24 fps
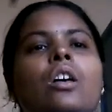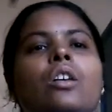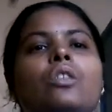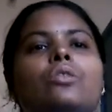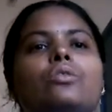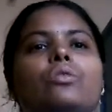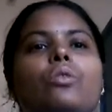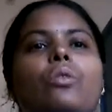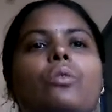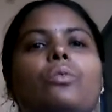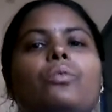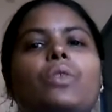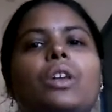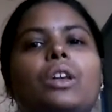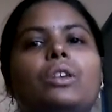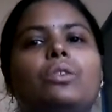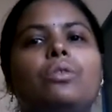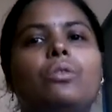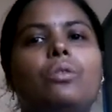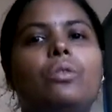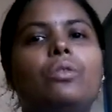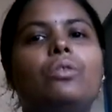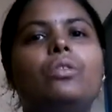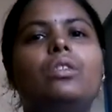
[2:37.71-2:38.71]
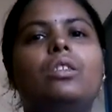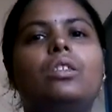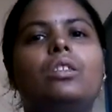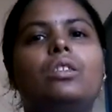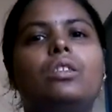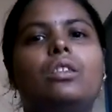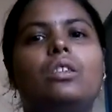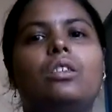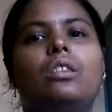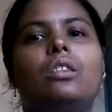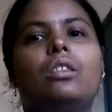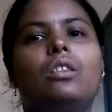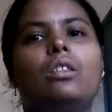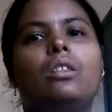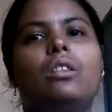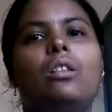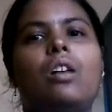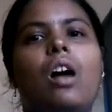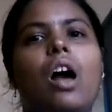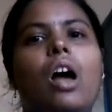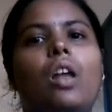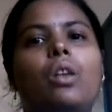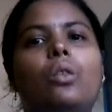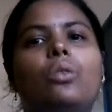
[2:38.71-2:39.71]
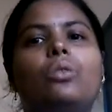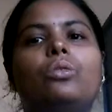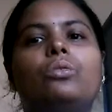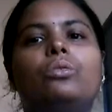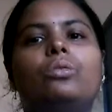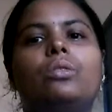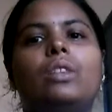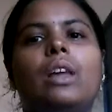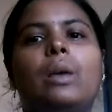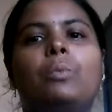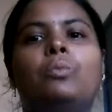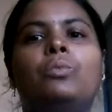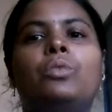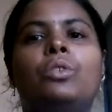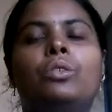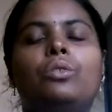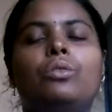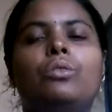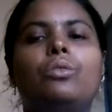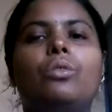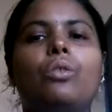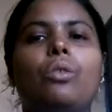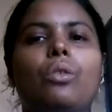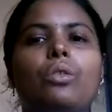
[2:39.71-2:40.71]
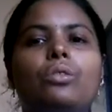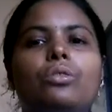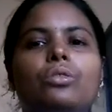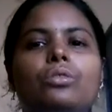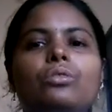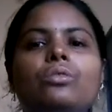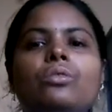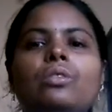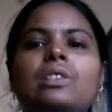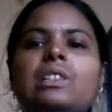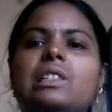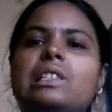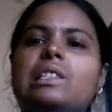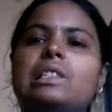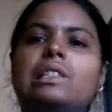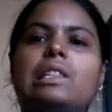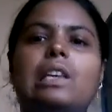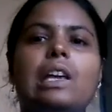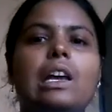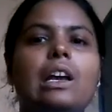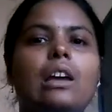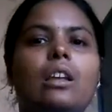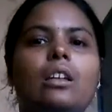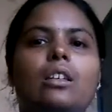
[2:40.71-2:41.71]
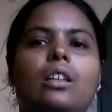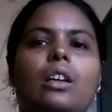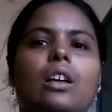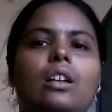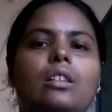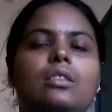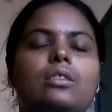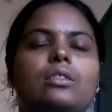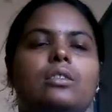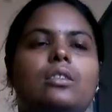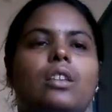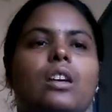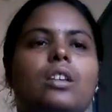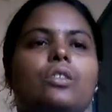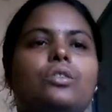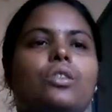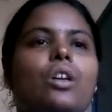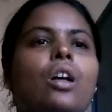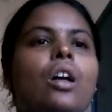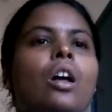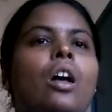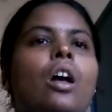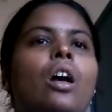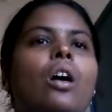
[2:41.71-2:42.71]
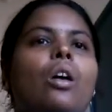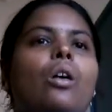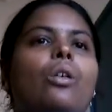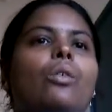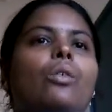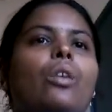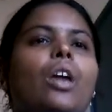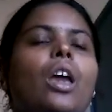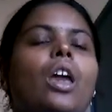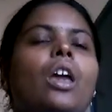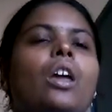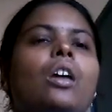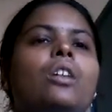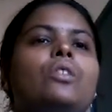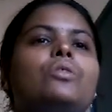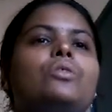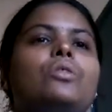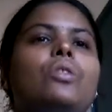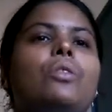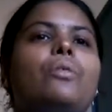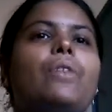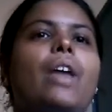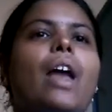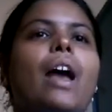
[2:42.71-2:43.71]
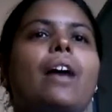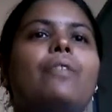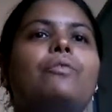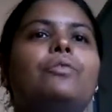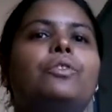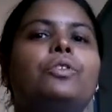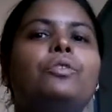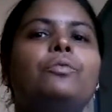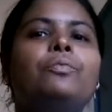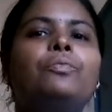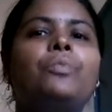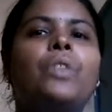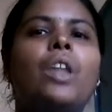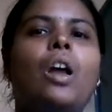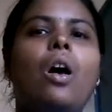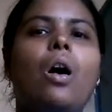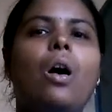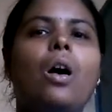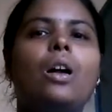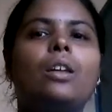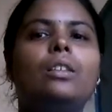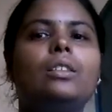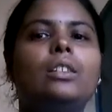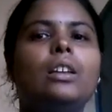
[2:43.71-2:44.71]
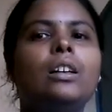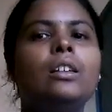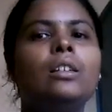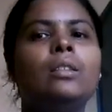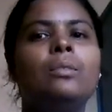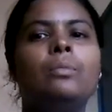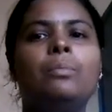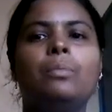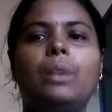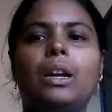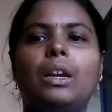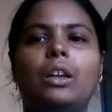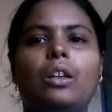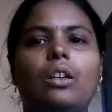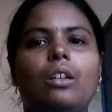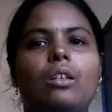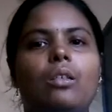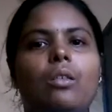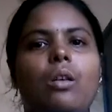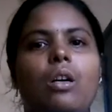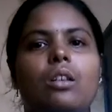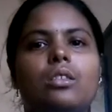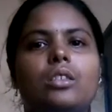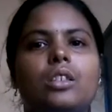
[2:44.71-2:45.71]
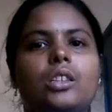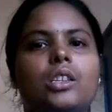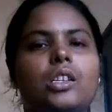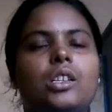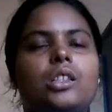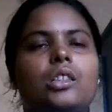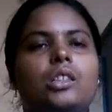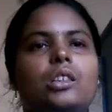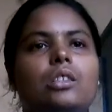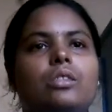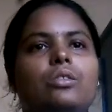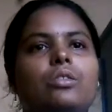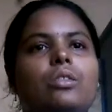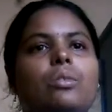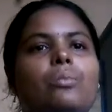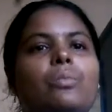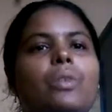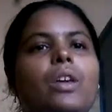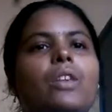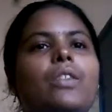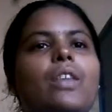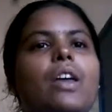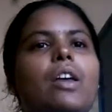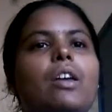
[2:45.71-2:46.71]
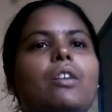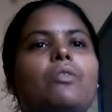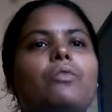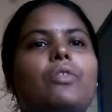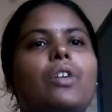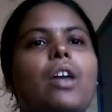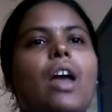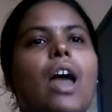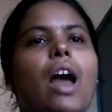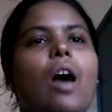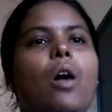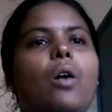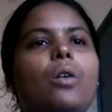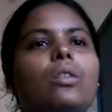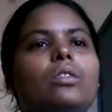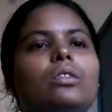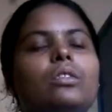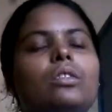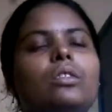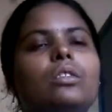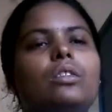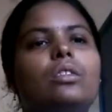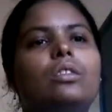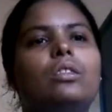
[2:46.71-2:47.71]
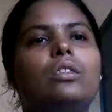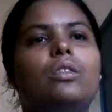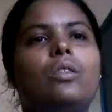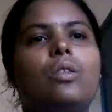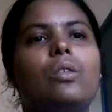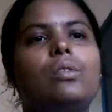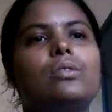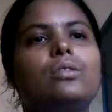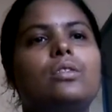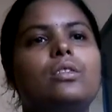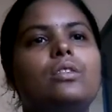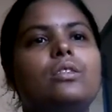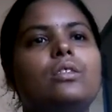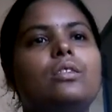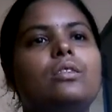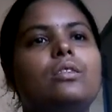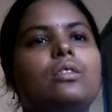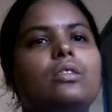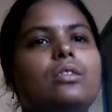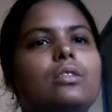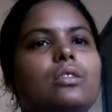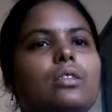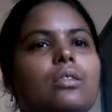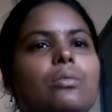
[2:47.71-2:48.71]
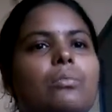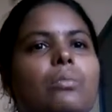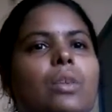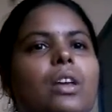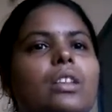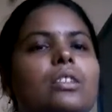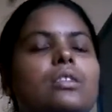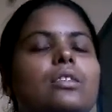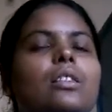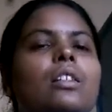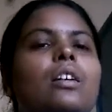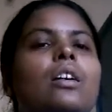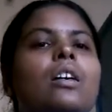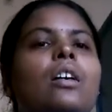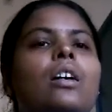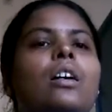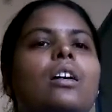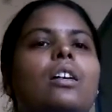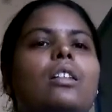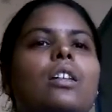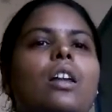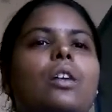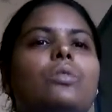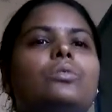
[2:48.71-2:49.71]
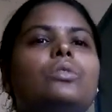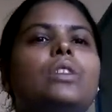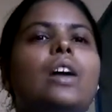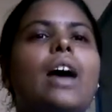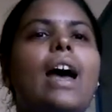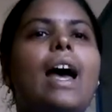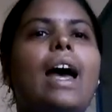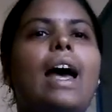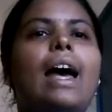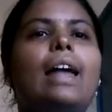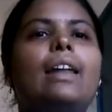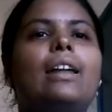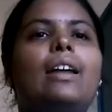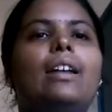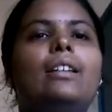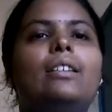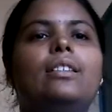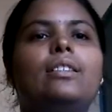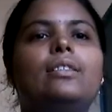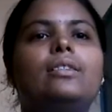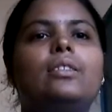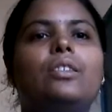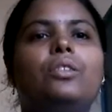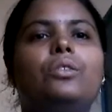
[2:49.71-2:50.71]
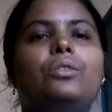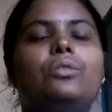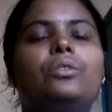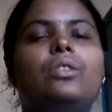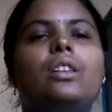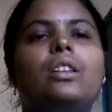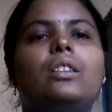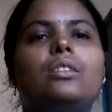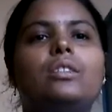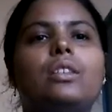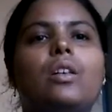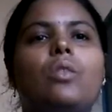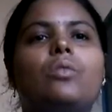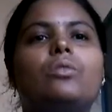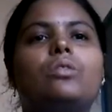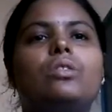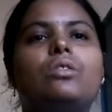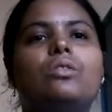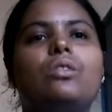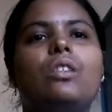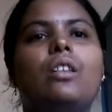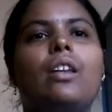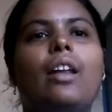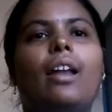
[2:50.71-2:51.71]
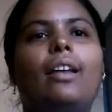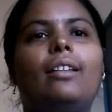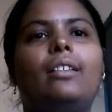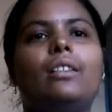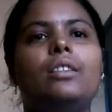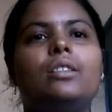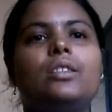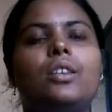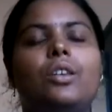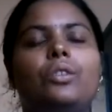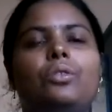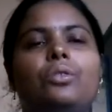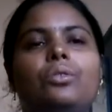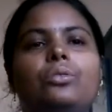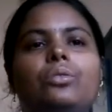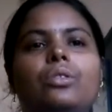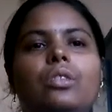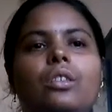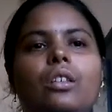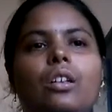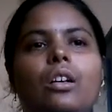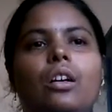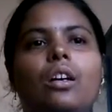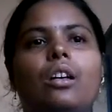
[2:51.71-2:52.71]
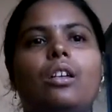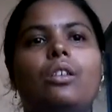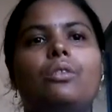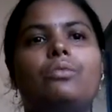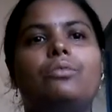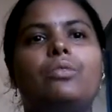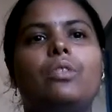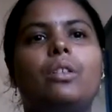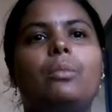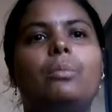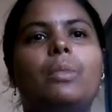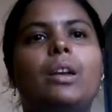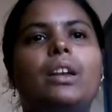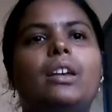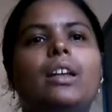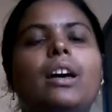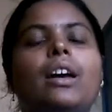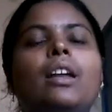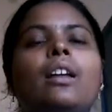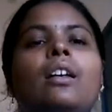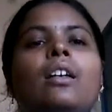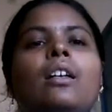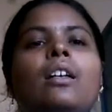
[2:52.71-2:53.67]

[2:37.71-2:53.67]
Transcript: So we don't allow them to go to C critical stage. Okay, so we have to on the particular oxygen system. If you are on the oxygen system means now the air enters into, that is oxygen enters into the fermenter.